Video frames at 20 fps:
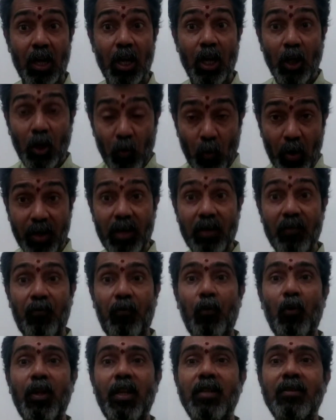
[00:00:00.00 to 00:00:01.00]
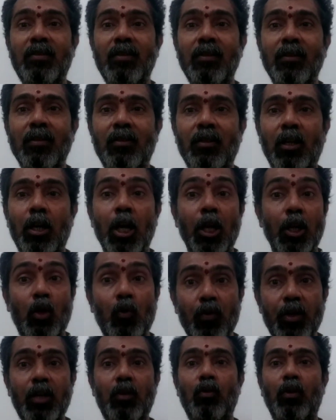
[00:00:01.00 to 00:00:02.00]
You are influencing the children. You
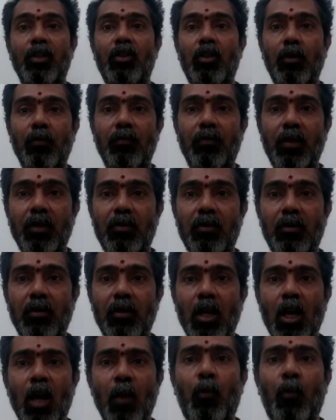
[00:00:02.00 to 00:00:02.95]
need to achieve this.